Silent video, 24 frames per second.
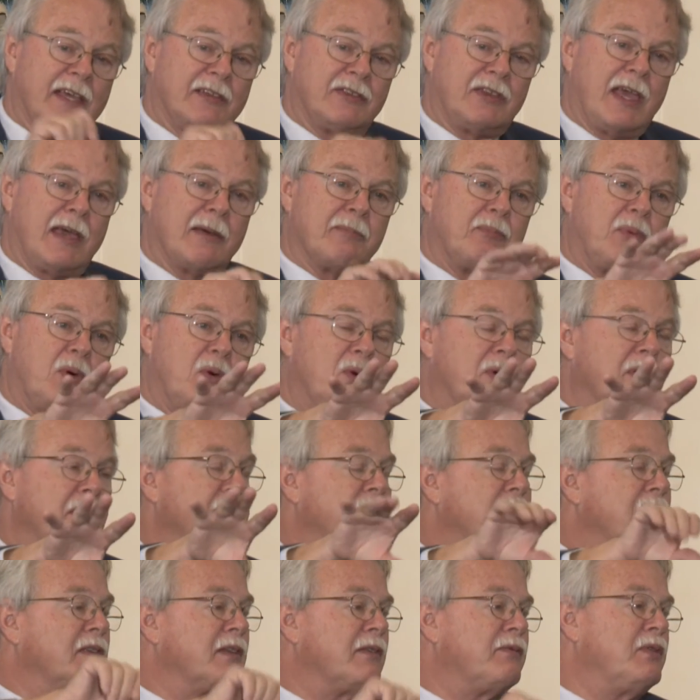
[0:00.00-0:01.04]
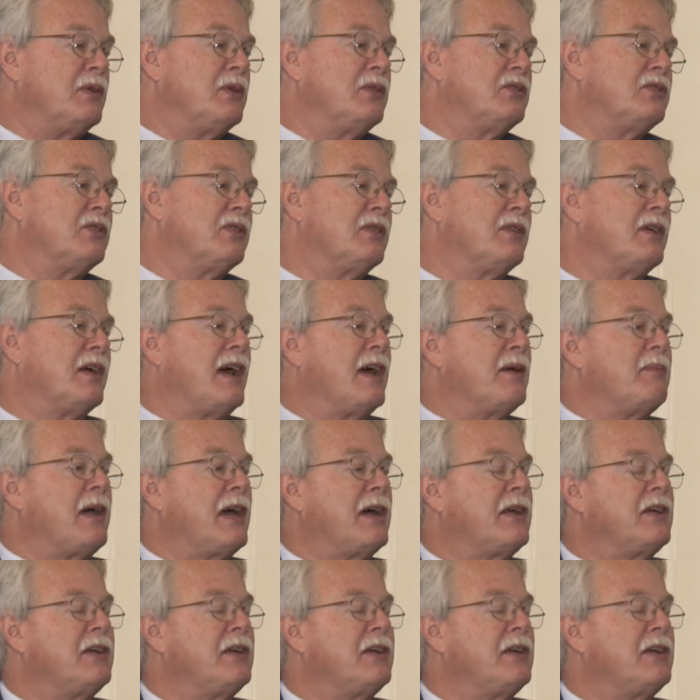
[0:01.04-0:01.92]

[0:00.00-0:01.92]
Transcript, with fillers: at that point in the future, I'm